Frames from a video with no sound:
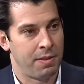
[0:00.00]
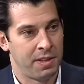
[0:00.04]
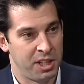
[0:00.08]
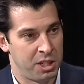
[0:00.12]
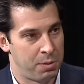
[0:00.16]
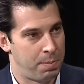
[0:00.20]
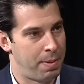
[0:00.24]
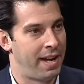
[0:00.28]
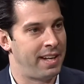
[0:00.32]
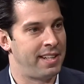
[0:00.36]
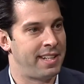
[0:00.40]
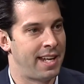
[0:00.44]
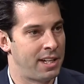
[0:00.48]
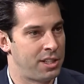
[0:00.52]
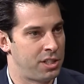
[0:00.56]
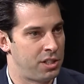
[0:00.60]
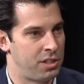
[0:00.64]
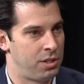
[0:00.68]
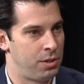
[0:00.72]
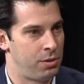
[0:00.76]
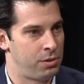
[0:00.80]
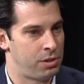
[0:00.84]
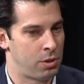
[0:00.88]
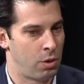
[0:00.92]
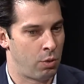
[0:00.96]
To pay attention
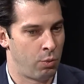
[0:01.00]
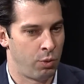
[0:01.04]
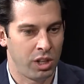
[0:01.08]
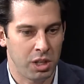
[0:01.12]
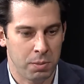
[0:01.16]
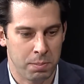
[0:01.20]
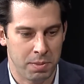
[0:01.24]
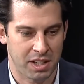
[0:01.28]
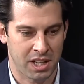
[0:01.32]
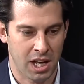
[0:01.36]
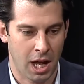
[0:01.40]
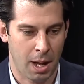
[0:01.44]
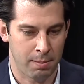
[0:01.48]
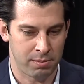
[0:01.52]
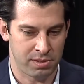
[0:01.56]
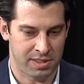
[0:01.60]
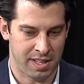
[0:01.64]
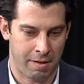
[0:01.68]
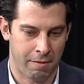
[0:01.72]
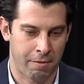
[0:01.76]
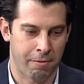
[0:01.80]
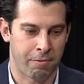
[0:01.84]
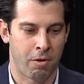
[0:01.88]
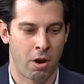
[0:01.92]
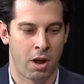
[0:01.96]
to. So it really becomes
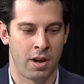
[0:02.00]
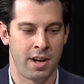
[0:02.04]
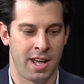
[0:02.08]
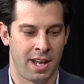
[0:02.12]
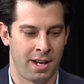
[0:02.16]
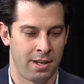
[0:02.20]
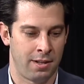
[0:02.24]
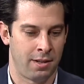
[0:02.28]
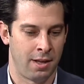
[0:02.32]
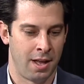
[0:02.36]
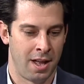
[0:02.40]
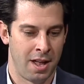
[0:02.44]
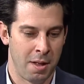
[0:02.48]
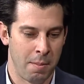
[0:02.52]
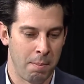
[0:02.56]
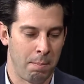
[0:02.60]
that front-end